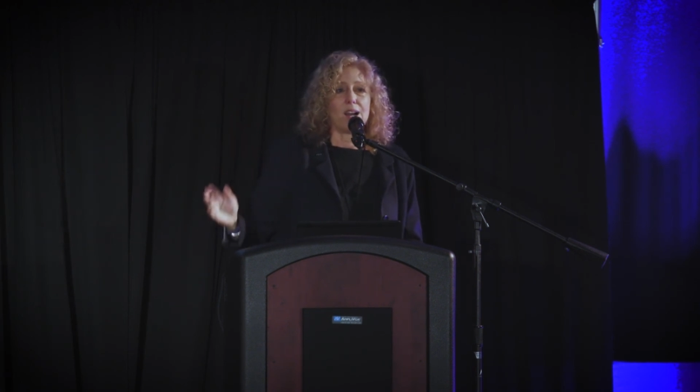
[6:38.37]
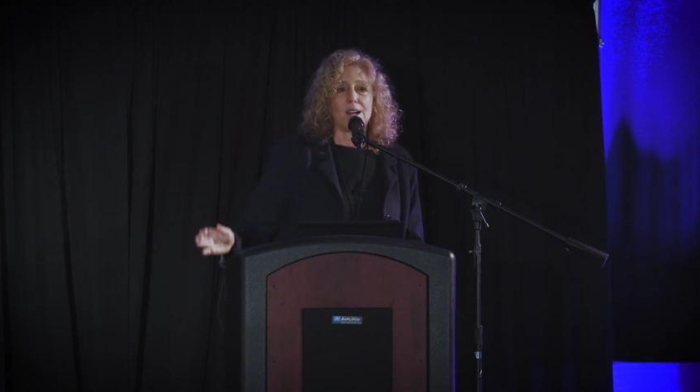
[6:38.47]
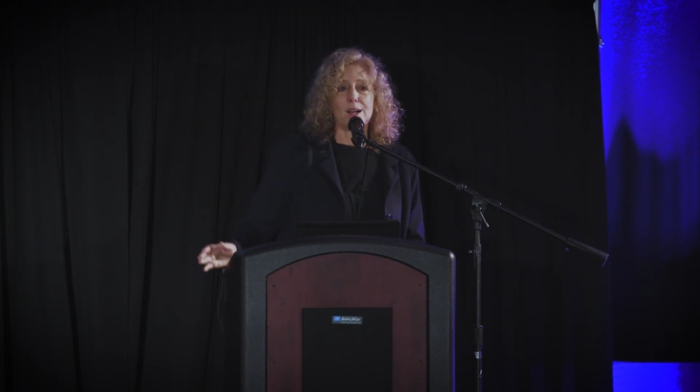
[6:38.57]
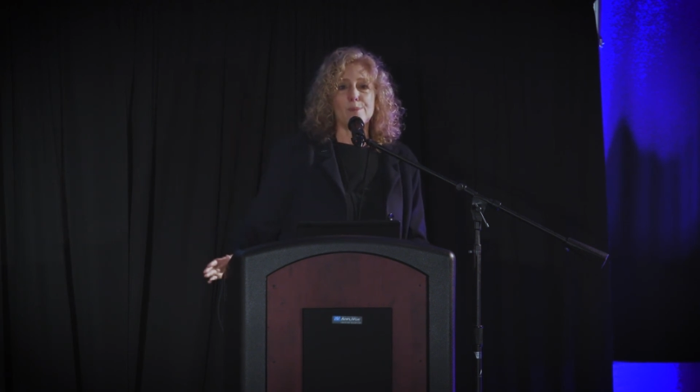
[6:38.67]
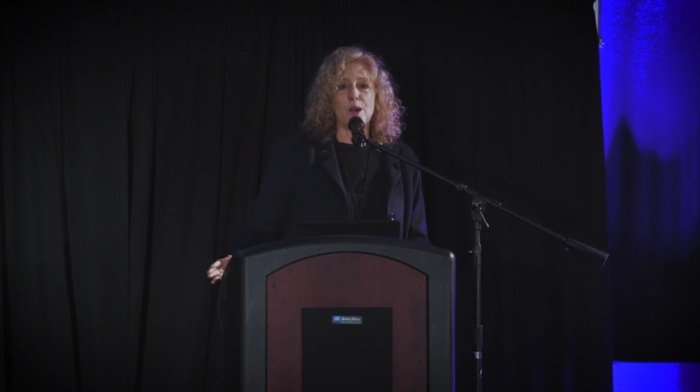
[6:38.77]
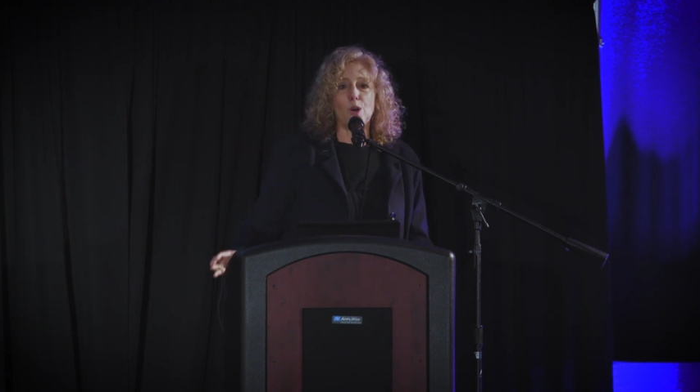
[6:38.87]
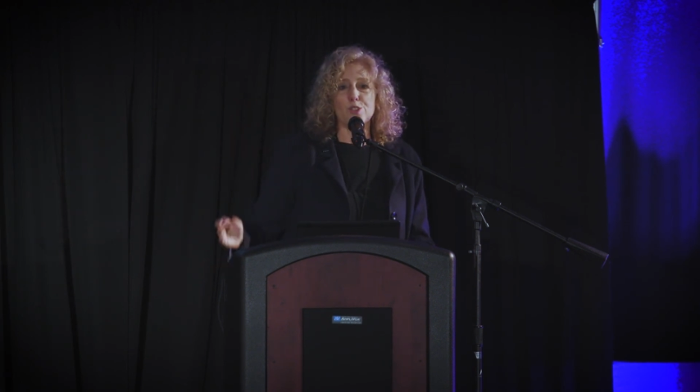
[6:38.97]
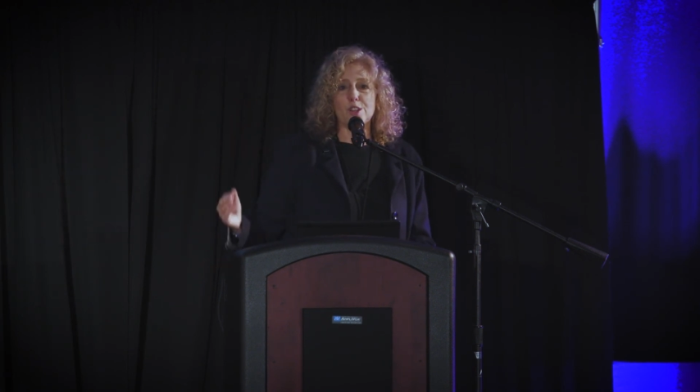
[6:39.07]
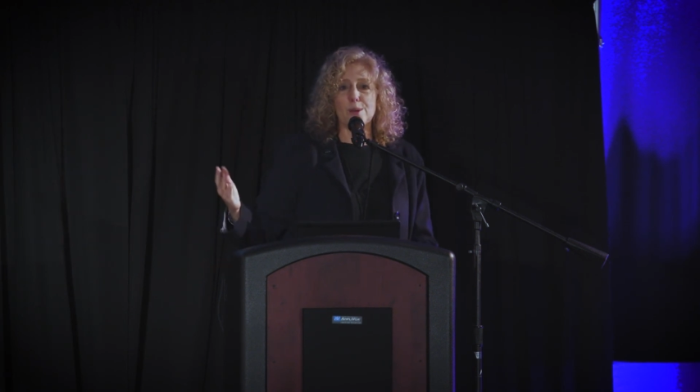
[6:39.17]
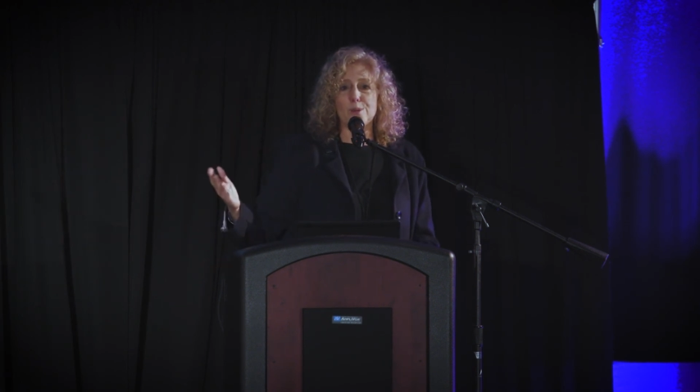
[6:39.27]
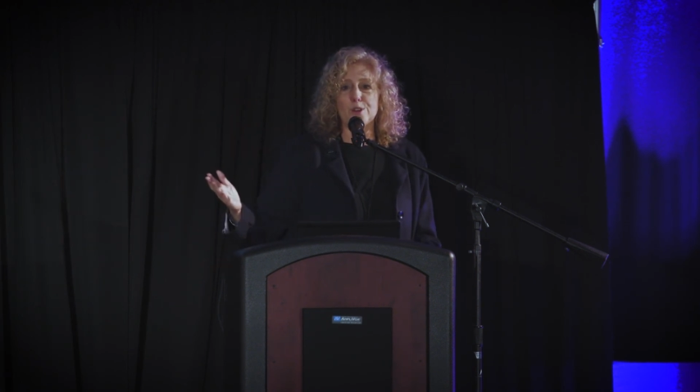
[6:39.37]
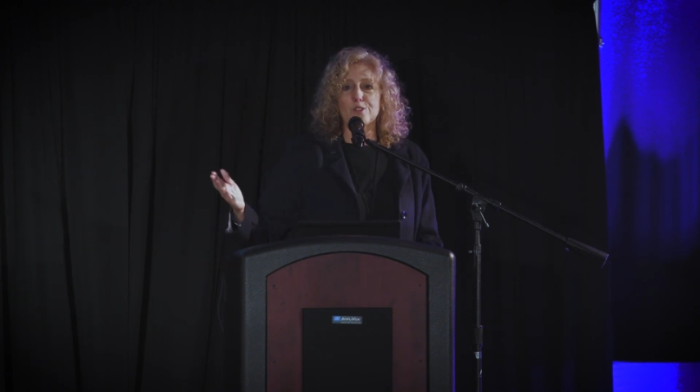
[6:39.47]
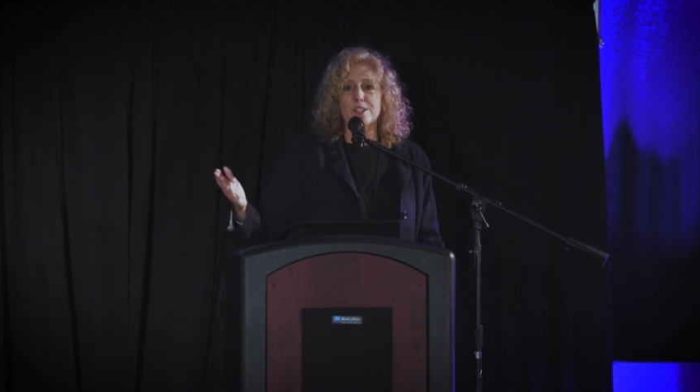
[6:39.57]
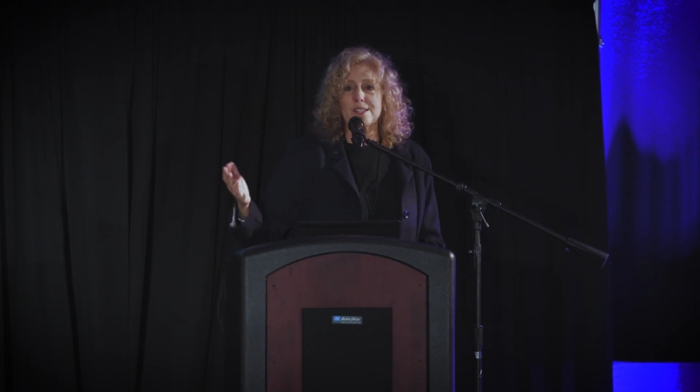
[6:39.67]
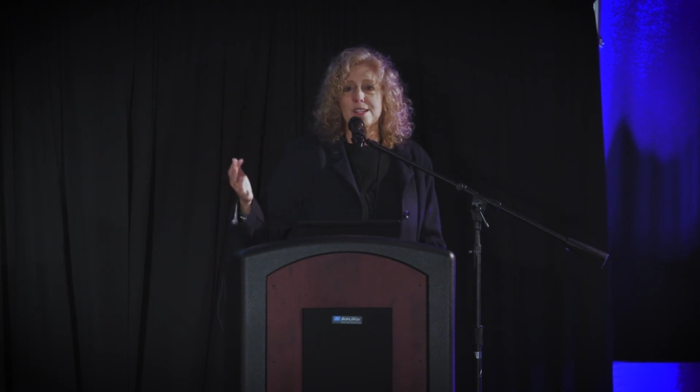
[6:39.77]
Also, our Board of
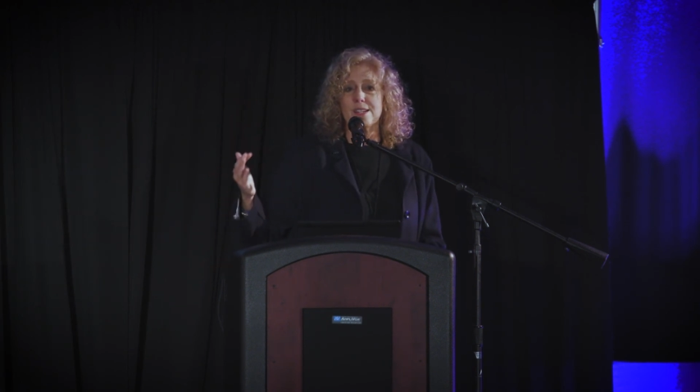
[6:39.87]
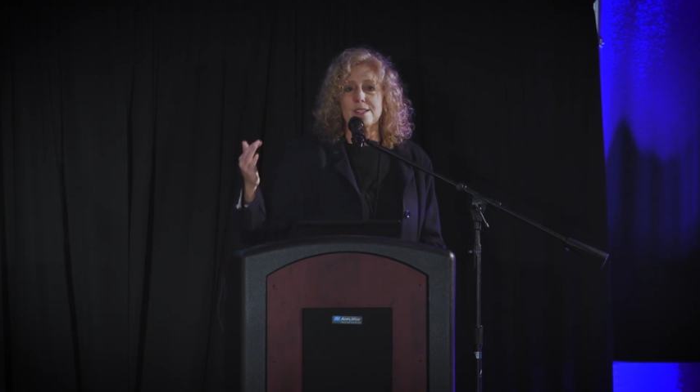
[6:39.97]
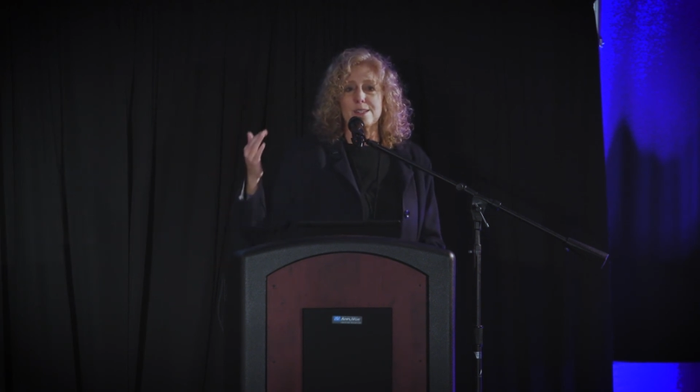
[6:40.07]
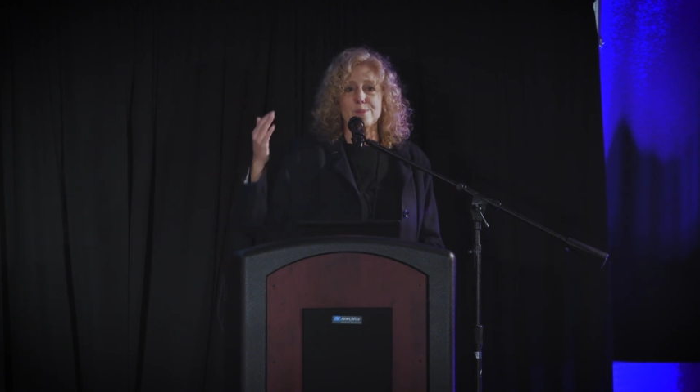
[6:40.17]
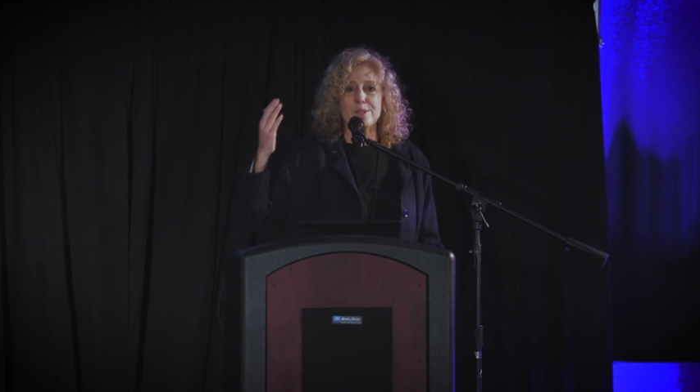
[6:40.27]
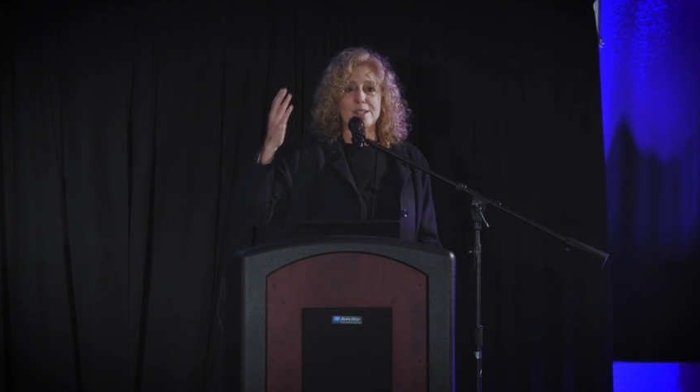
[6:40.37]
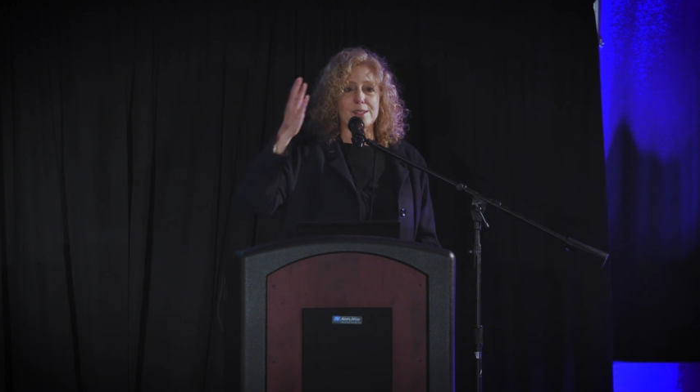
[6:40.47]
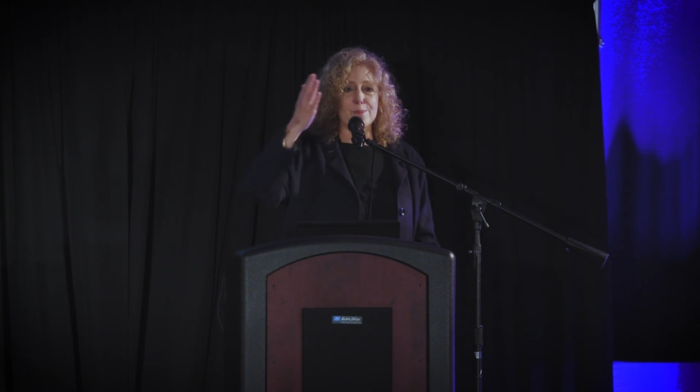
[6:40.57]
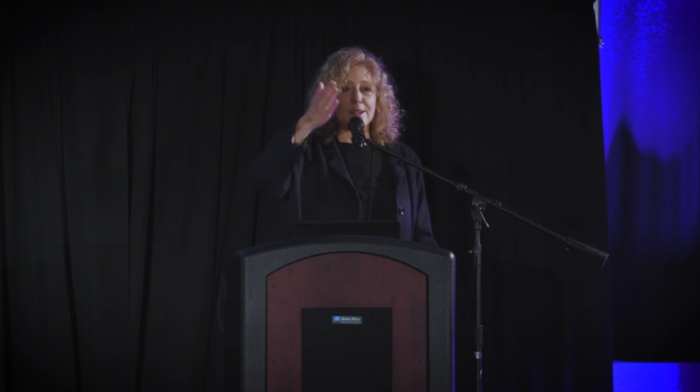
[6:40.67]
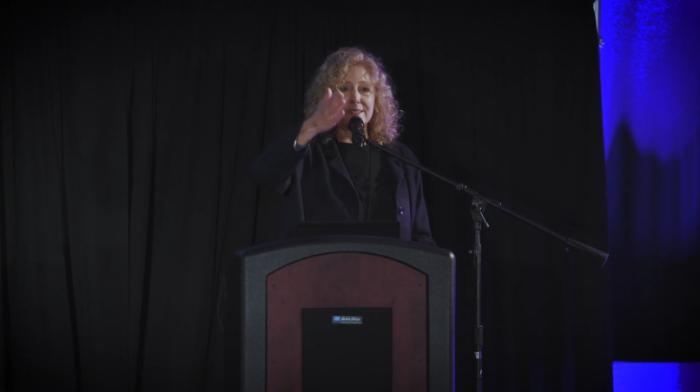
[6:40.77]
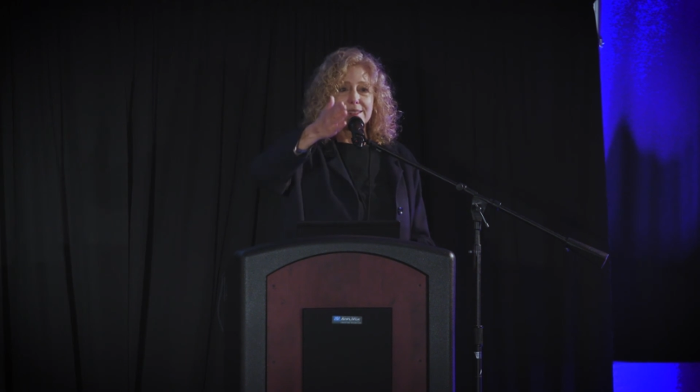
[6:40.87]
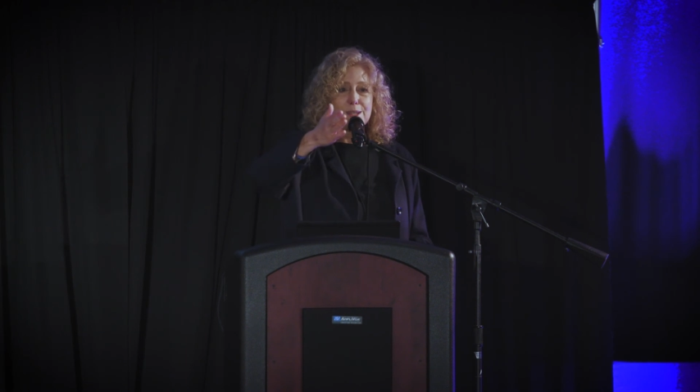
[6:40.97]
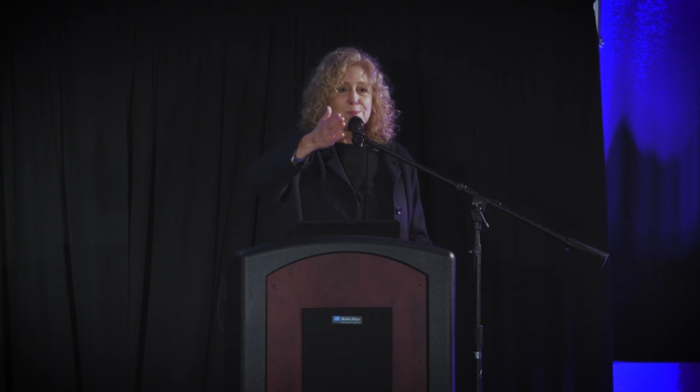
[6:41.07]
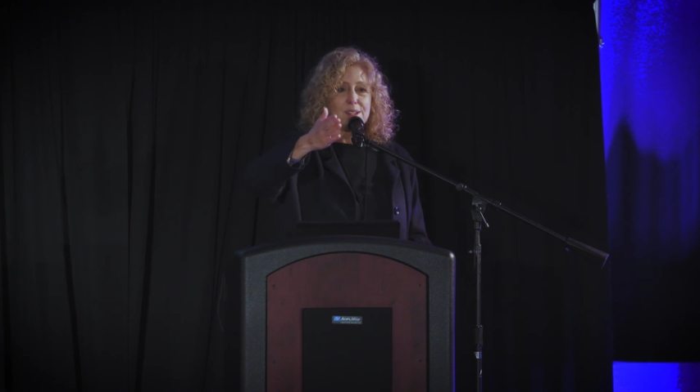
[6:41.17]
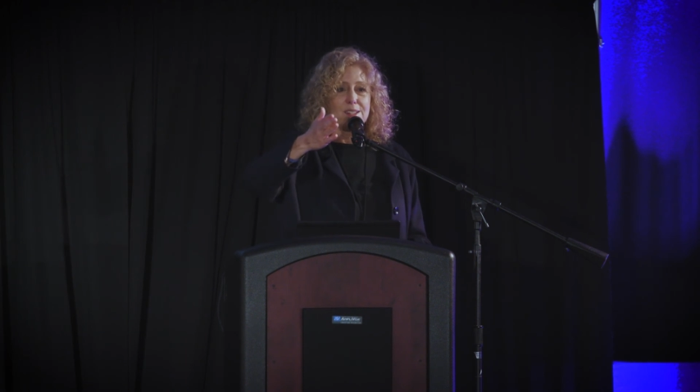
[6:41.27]
Trustees, in particular, Michael
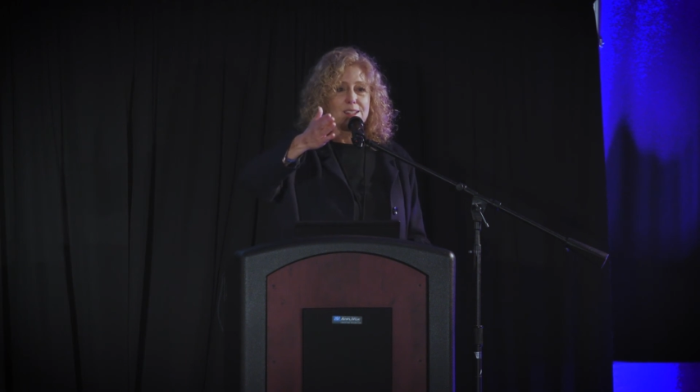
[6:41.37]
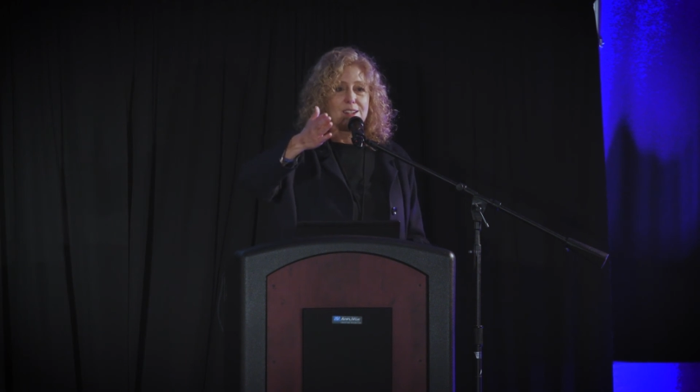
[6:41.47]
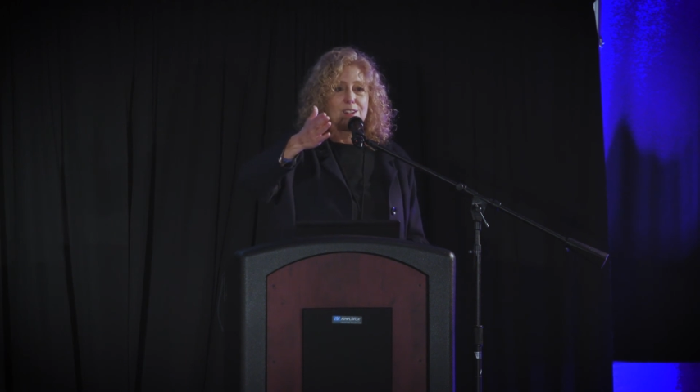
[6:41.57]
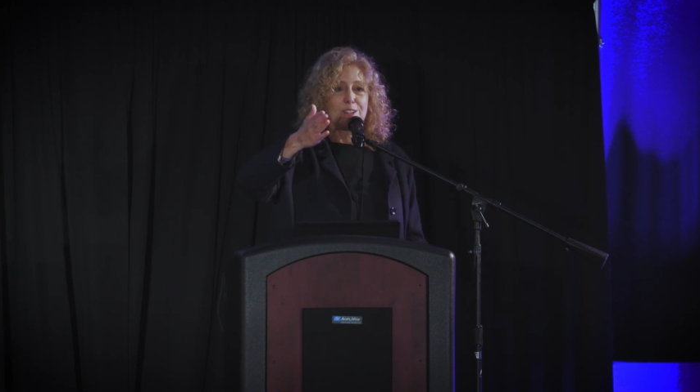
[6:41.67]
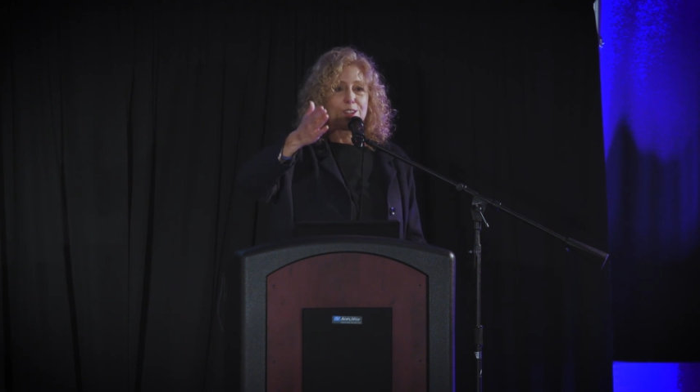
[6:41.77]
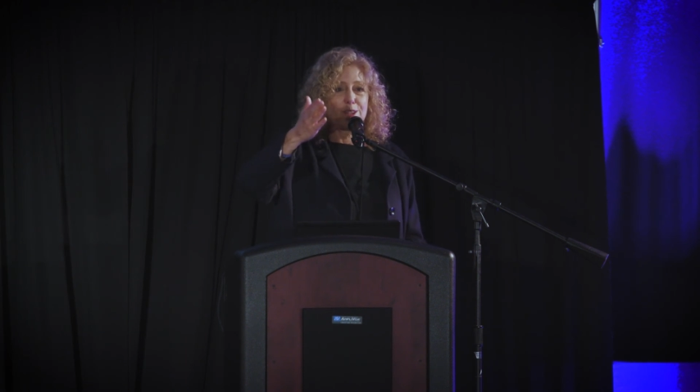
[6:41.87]
Tiemann is here.